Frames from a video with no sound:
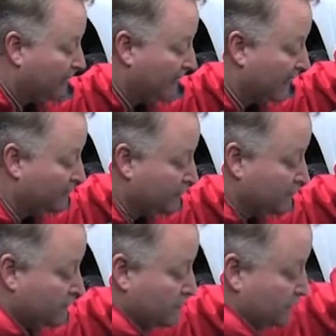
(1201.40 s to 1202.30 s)
that
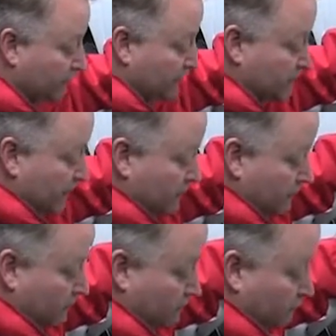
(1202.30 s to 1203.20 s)
happens, the reset
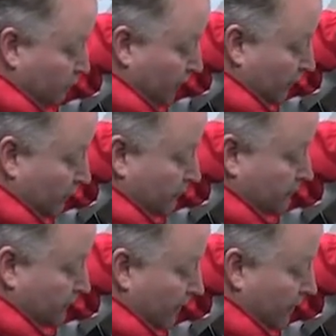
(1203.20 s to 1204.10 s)
breaker
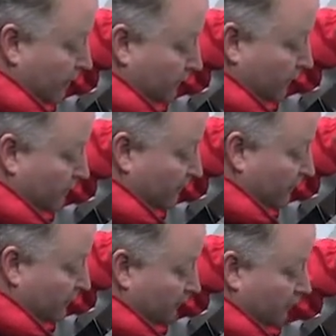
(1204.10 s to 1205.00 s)
is right here at the end of
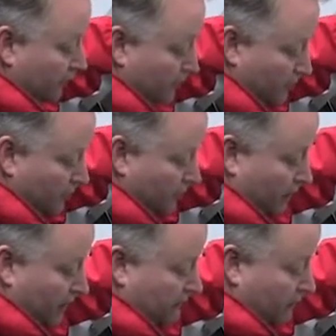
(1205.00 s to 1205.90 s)
my finger, kind of